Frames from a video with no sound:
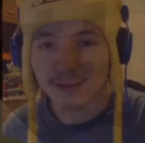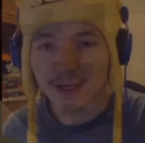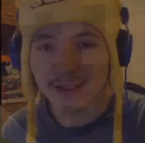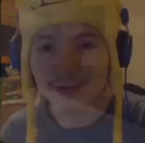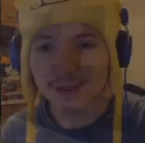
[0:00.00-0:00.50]

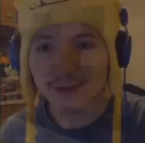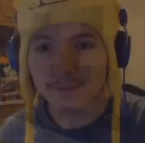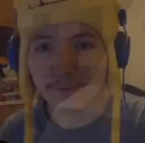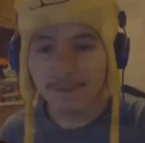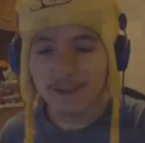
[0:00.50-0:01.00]
elevator.
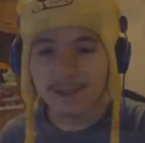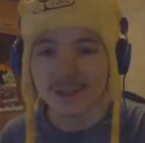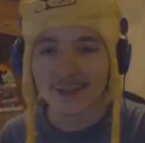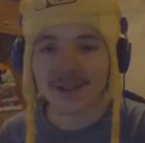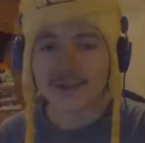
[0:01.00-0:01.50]

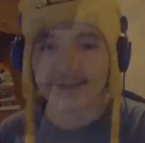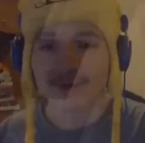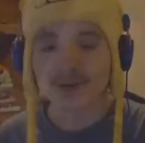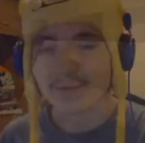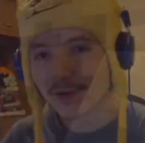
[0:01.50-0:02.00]
So
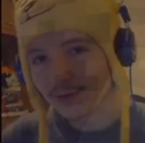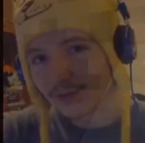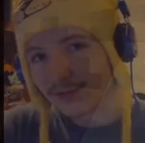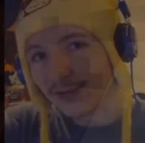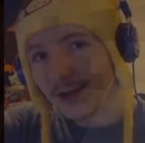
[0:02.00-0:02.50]
it's
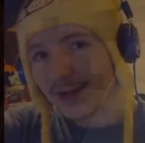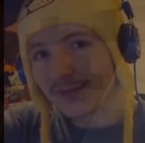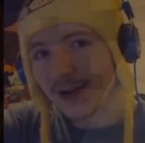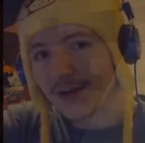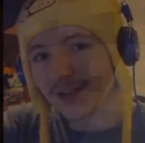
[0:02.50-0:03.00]
very,
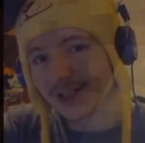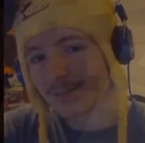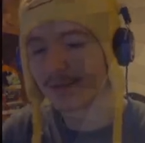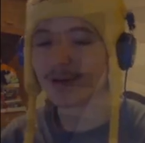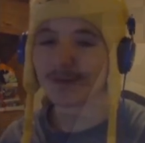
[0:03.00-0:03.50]
very
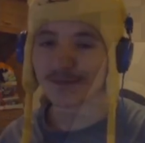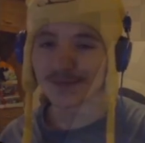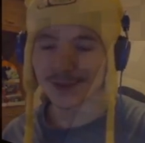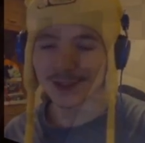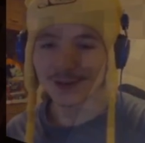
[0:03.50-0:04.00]
simple.
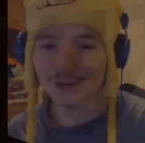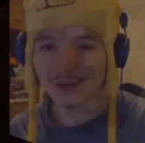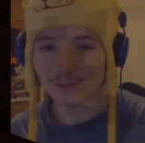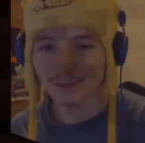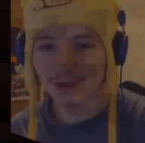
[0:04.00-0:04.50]
It's
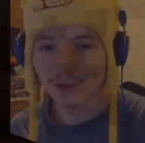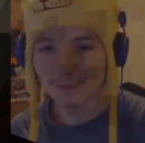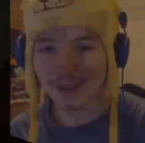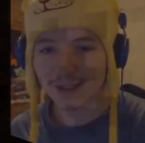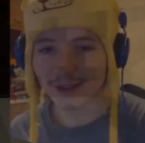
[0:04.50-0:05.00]
just pressure
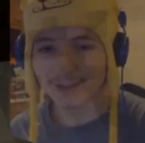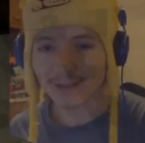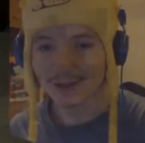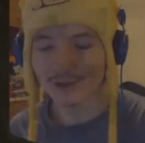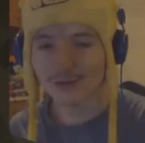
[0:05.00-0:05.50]
plates
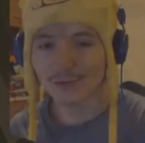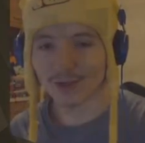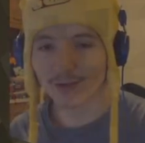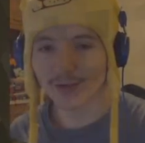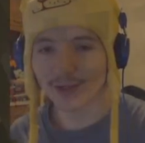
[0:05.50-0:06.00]

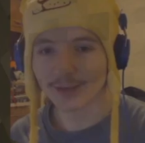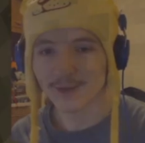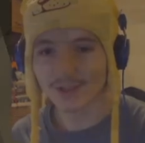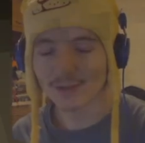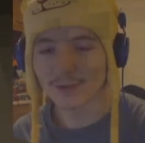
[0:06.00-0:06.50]
triggering
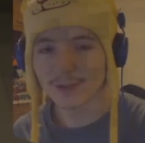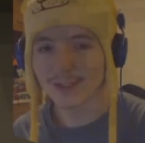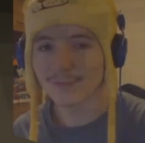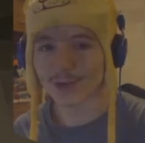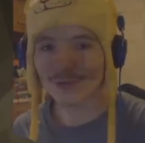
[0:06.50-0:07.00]
redstone
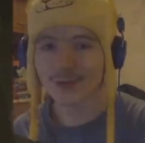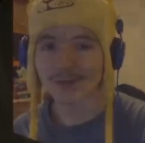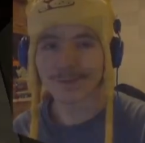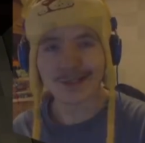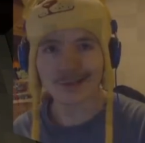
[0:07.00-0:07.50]
underneath, which triggers a
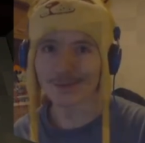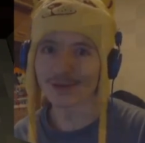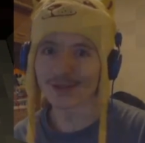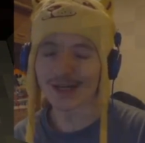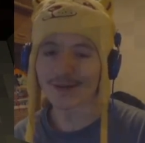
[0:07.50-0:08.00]
piston, which
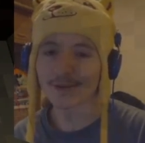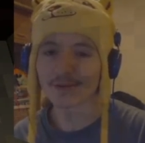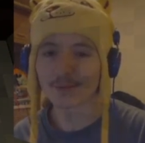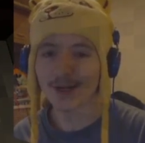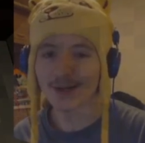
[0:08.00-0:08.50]
is down there
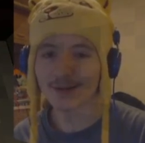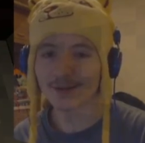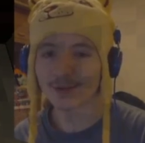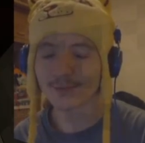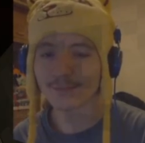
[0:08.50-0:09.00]
as well,
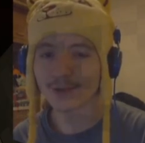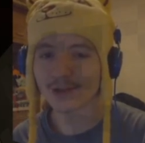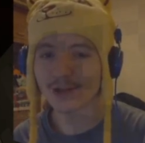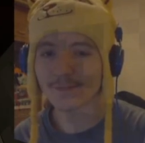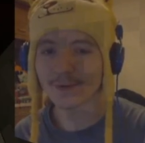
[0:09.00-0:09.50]
to
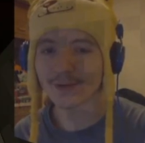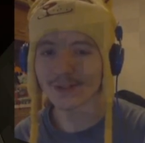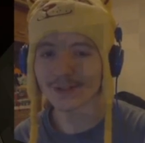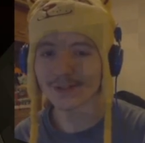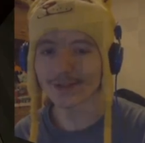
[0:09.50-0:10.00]
push up
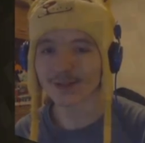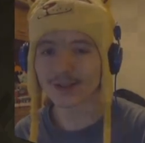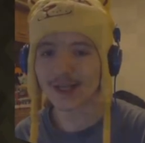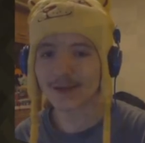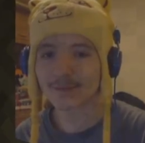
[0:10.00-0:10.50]
this
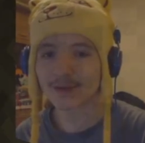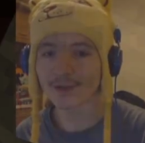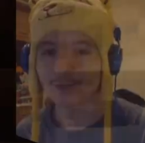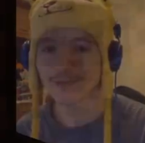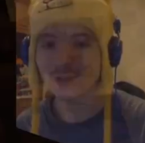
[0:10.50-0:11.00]
slime block,
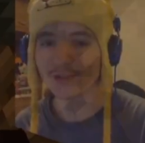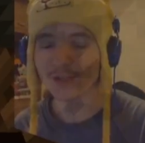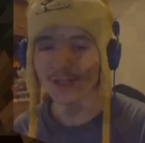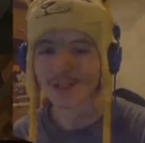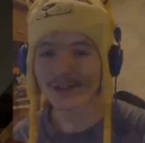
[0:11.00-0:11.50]
which
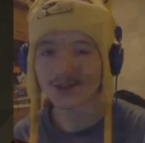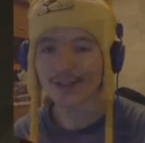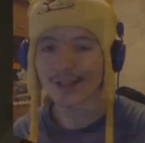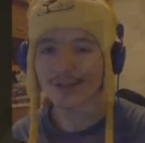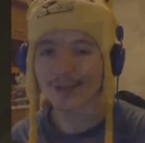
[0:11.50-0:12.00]

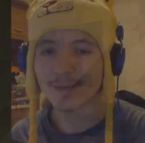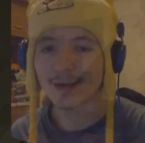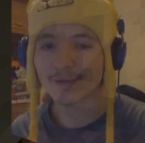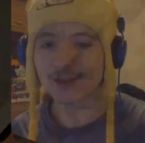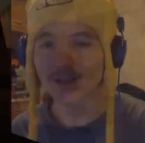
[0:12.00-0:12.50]
sends you
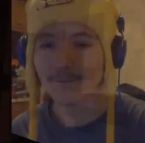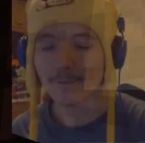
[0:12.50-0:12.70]
bouncing.